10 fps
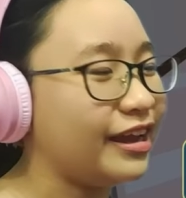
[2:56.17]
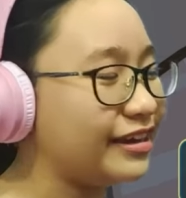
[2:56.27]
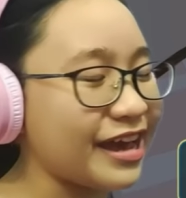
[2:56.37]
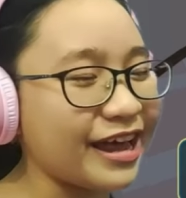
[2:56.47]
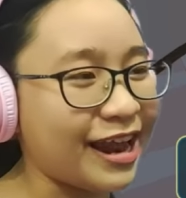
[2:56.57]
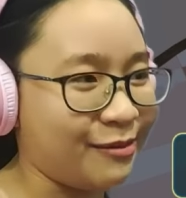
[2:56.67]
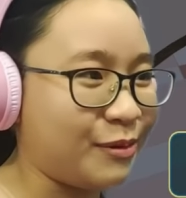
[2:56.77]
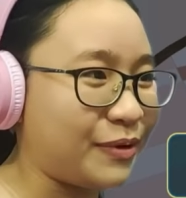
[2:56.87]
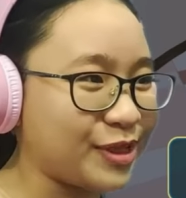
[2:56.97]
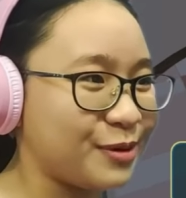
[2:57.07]
hey dad,
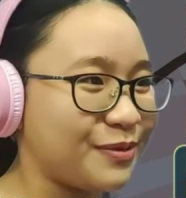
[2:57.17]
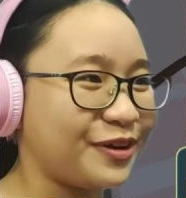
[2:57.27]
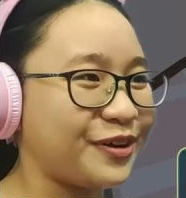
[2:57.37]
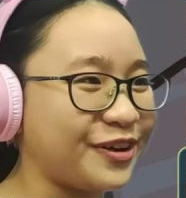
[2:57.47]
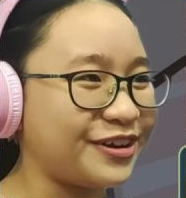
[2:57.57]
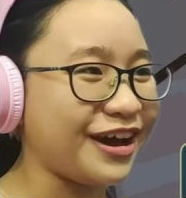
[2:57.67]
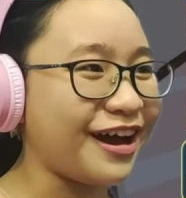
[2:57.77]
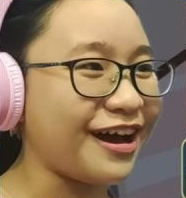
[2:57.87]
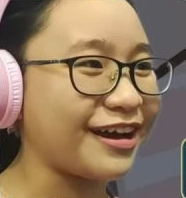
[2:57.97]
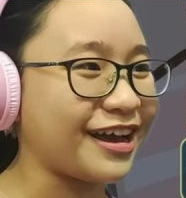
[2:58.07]
I'm about to murder the
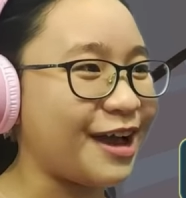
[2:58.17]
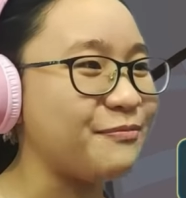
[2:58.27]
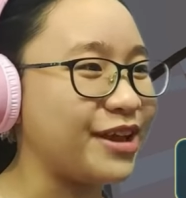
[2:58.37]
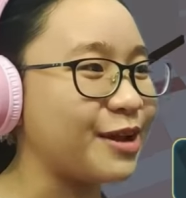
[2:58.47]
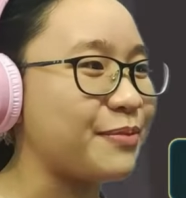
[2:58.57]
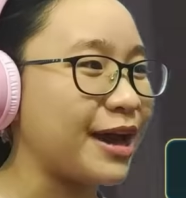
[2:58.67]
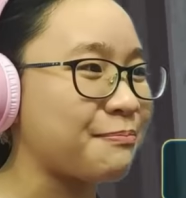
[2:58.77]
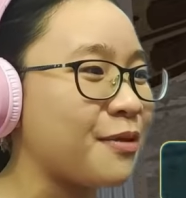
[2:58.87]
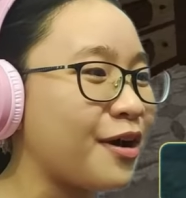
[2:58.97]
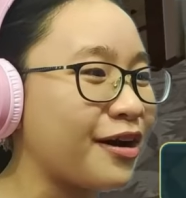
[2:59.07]
dog! I'm being a
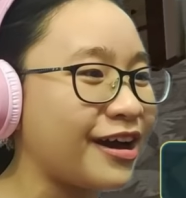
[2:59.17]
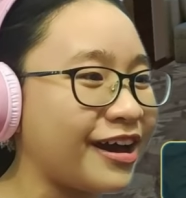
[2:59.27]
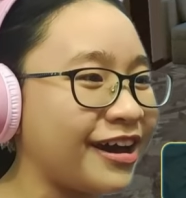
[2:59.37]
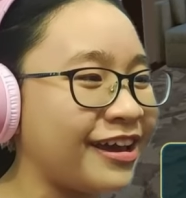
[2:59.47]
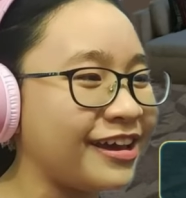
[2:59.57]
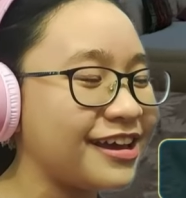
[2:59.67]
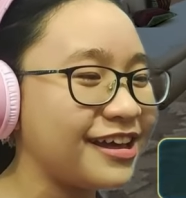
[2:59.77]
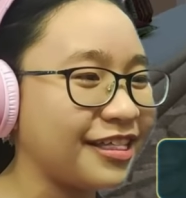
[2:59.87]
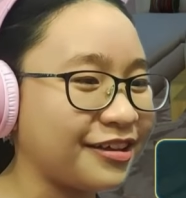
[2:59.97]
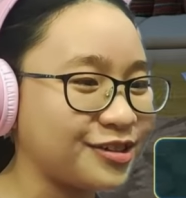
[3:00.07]
bad boy!
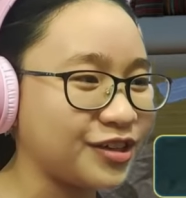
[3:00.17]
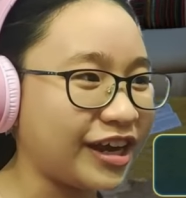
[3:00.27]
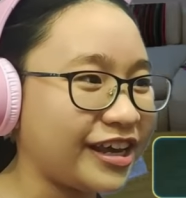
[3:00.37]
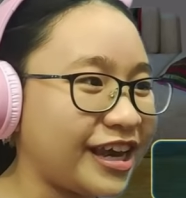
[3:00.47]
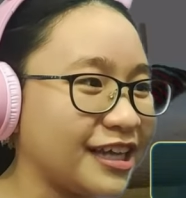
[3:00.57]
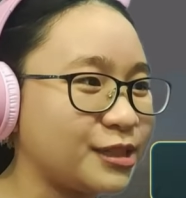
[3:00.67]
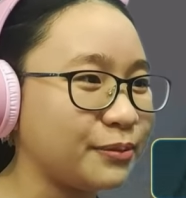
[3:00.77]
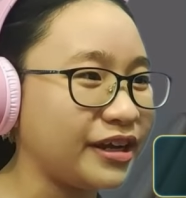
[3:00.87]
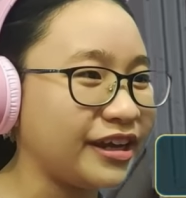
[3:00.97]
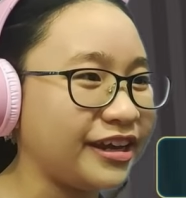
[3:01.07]
Don't try to catch
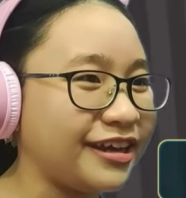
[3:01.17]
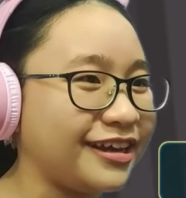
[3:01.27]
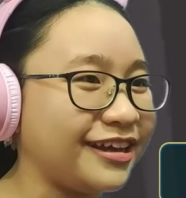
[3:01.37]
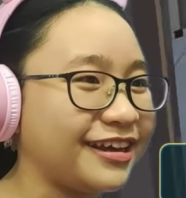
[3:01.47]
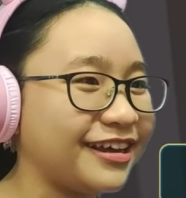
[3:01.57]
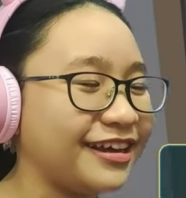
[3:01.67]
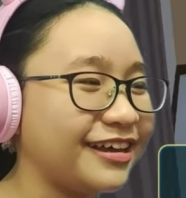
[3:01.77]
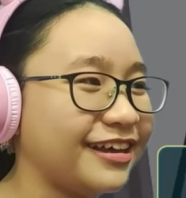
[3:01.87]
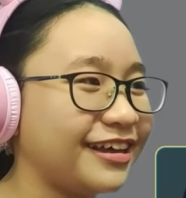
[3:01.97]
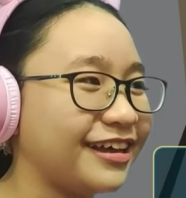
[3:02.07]
me!
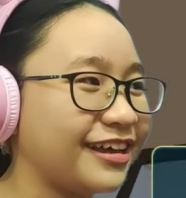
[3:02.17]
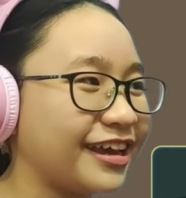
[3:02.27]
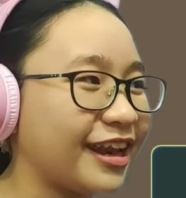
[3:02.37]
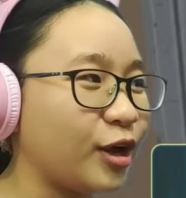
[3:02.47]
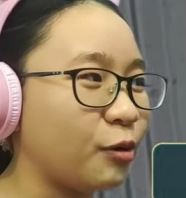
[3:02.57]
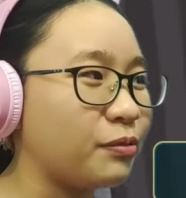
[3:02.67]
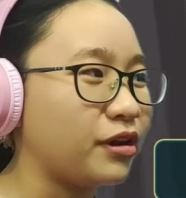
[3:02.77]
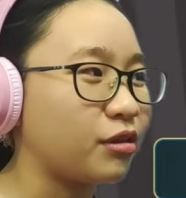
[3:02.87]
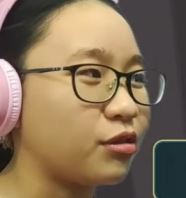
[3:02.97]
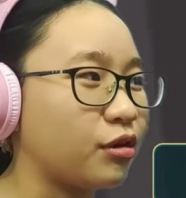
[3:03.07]
Can I
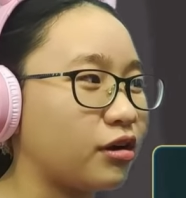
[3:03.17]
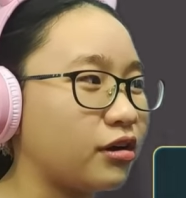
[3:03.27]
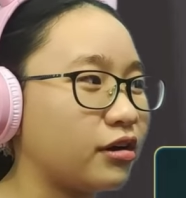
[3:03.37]
open this door?